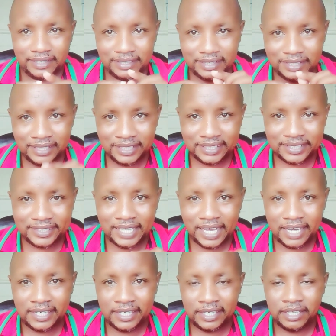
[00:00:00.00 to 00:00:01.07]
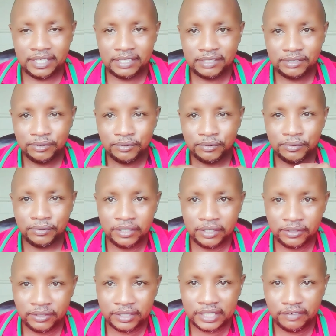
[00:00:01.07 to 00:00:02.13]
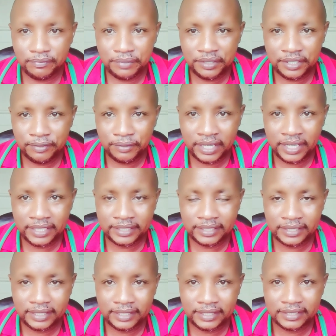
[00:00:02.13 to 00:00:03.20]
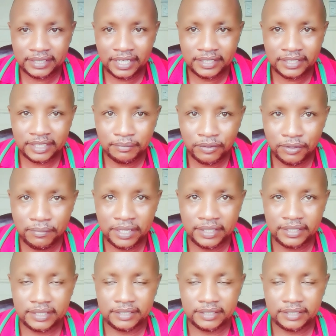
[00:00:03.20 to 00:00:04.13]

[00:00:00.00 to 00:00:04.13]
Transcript: this channel could not have been where it is at the moment.